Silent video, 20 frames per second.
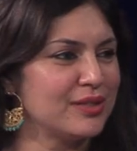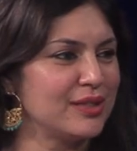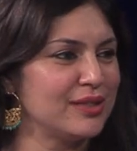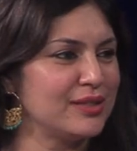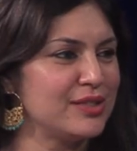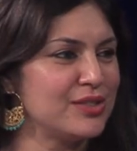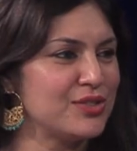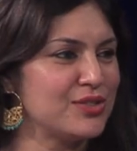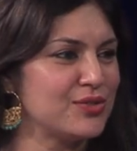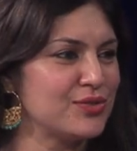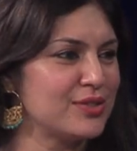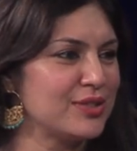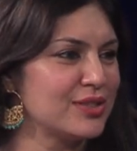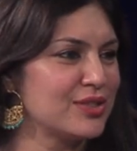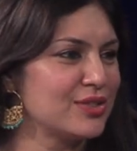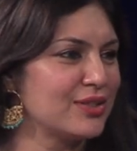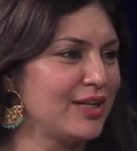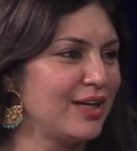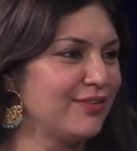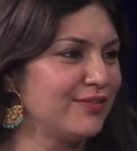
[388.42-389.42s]
and teach you
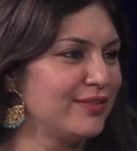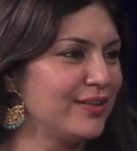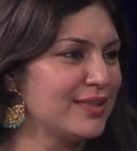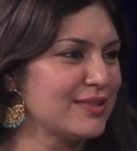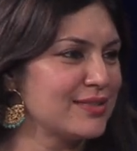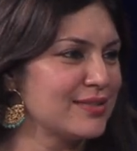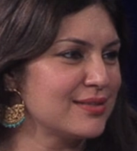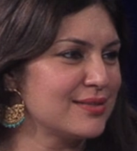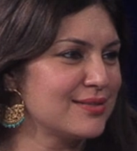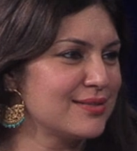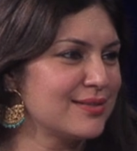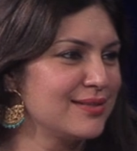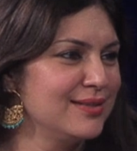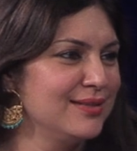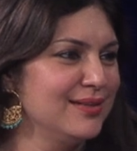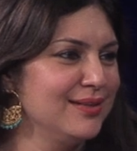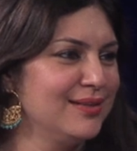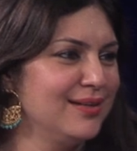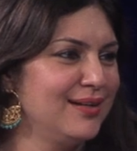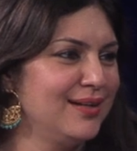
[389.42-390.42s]
such life lessons.
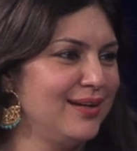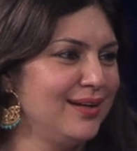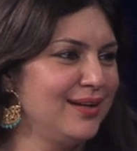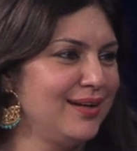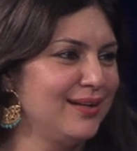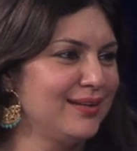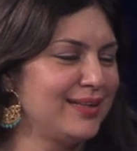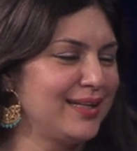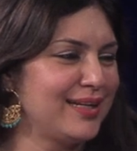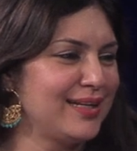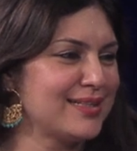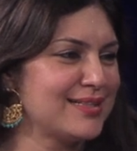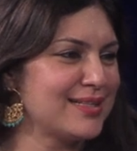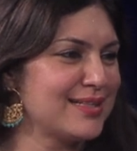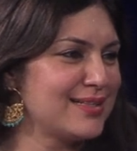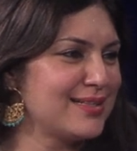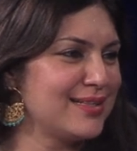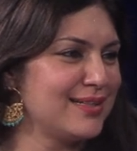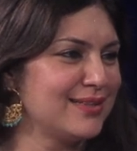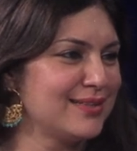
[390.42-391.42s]
Uh, it's that as, so
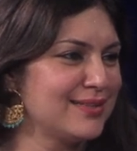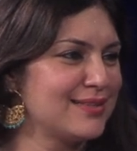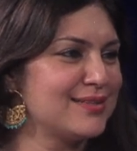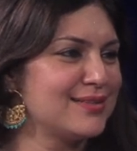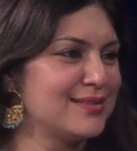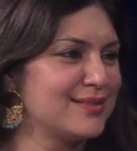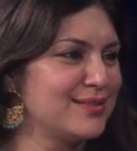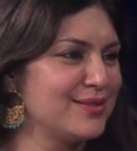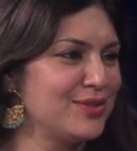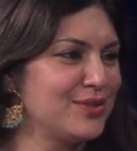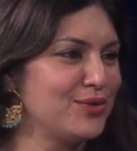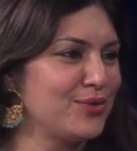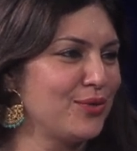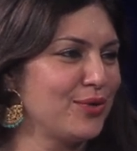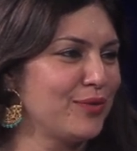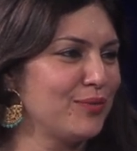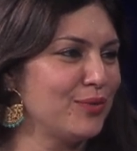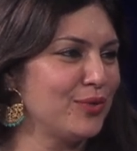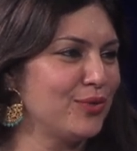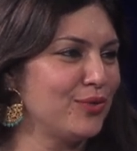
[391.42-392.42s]
true. you
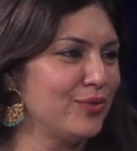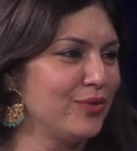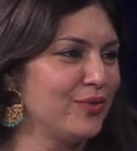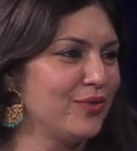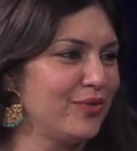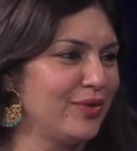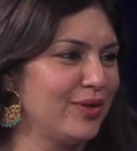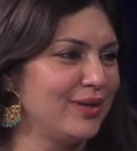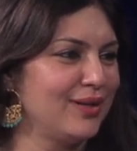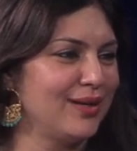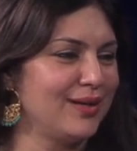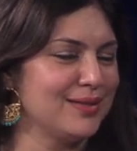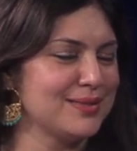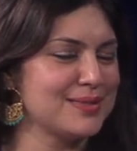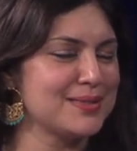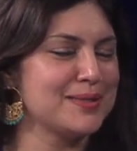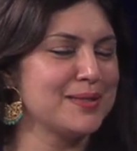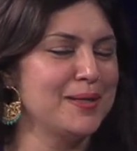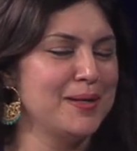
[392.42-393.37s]
don't even realize.